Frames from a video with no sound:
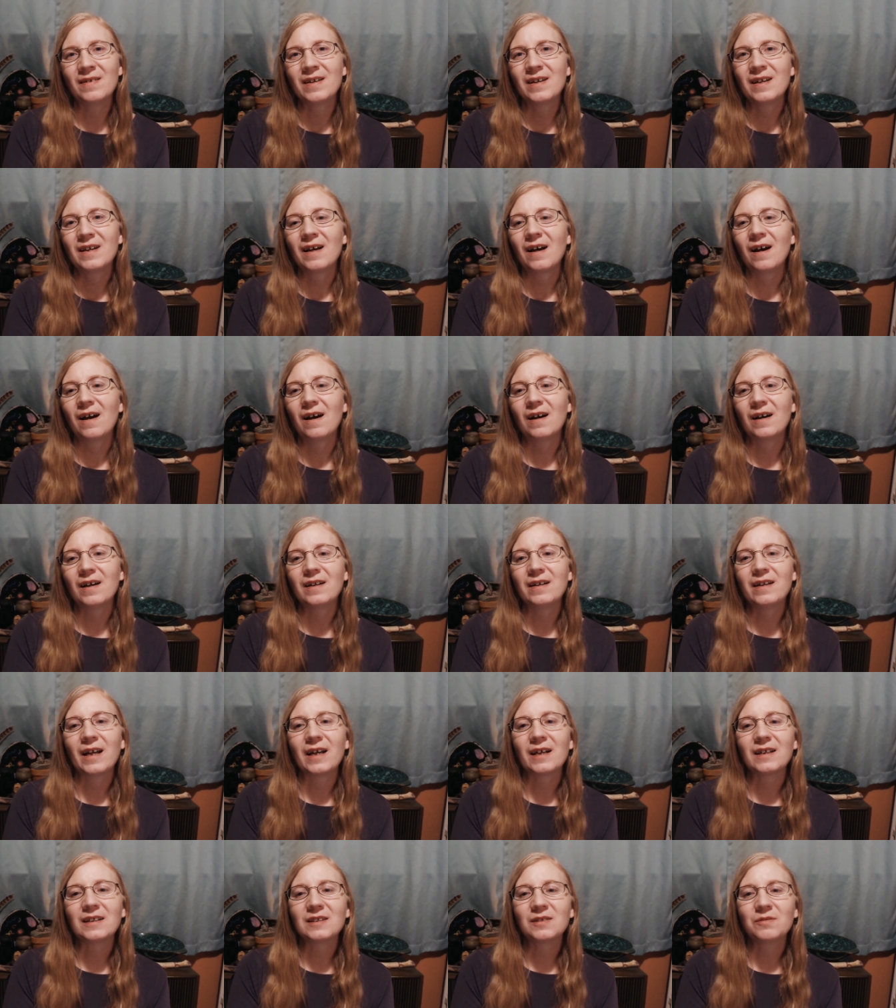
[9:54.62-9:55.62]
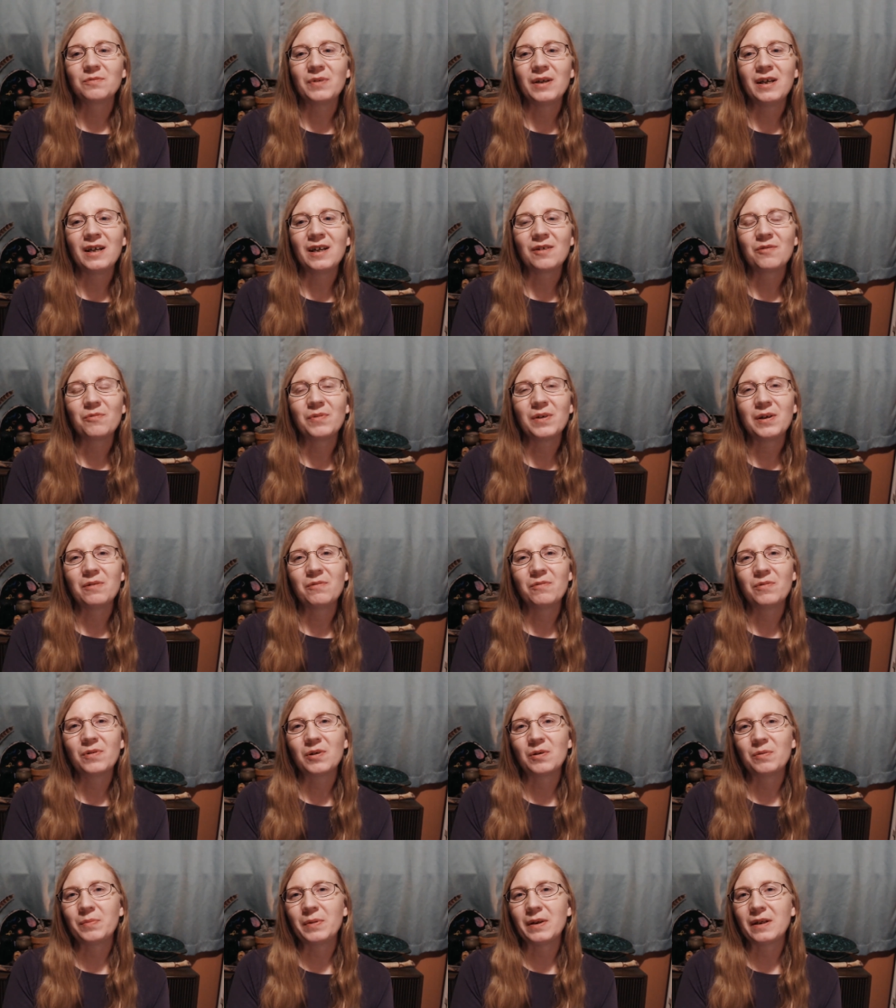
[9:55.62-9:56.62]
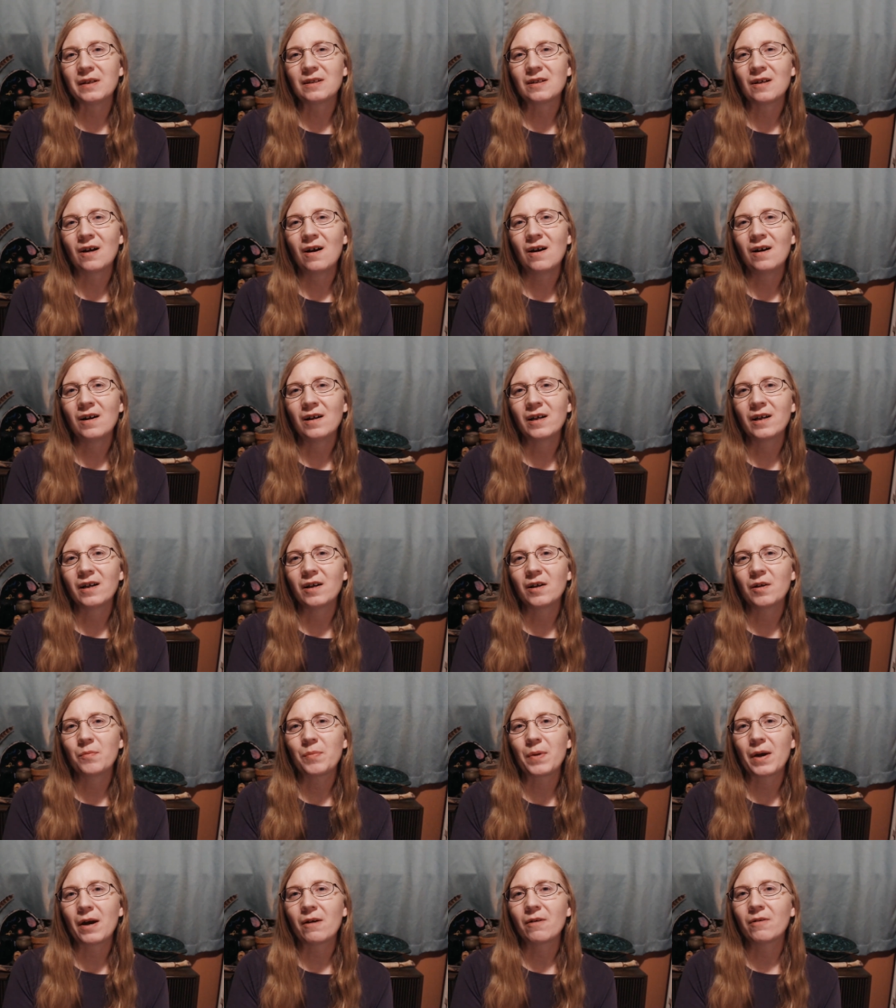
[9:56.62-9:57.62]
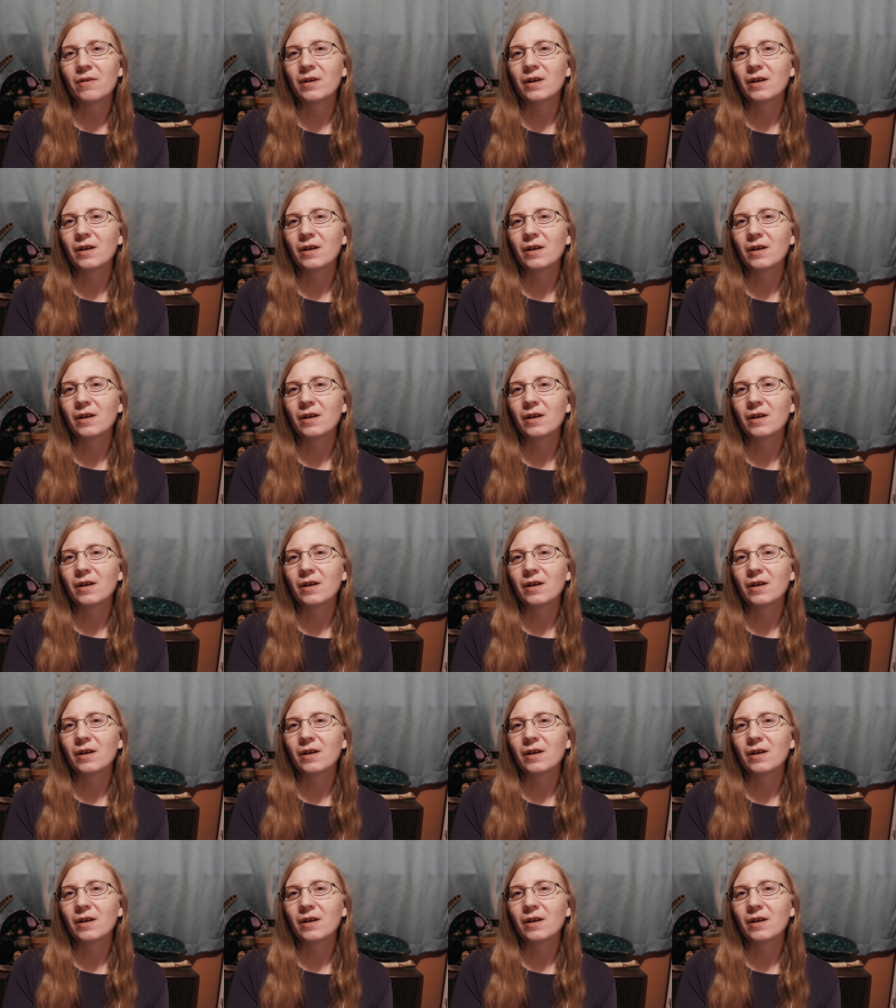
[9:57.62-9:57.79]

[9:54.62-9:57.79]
Uh, next week, we will be talking about